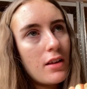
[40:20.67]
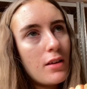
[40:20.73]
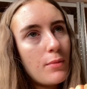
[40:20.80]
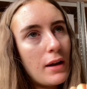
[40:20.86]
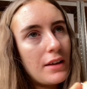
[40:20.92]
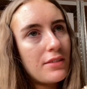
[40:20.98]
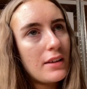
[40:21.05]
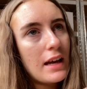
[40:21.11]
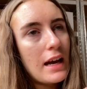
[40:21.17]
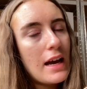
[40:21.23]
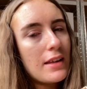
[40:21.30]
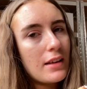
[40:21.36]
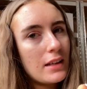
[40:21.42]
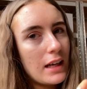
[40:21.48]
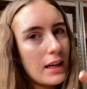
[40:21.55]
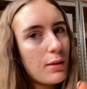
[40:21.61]
We had to get it
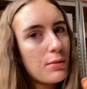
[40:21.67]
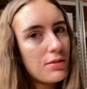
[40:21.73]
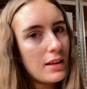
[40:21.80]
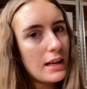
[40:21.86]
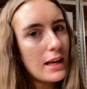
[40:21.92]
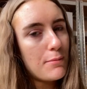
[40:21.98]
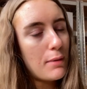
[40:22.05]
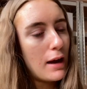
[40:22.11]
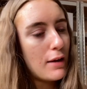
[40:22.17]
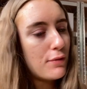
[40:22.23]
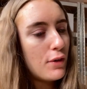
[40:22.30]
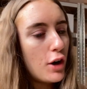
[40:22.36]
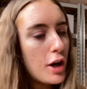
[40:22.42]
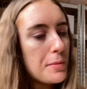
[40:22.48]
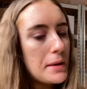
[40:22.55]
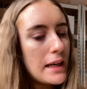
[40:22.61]
and like it was delayed by
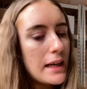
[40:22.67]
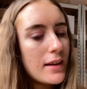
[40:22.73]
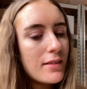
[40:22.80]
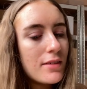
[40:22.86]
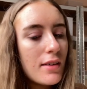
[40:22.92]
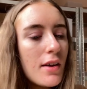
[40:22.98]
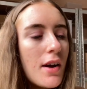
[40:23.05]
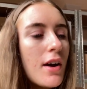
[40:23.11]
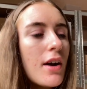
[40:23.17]
40 minutes.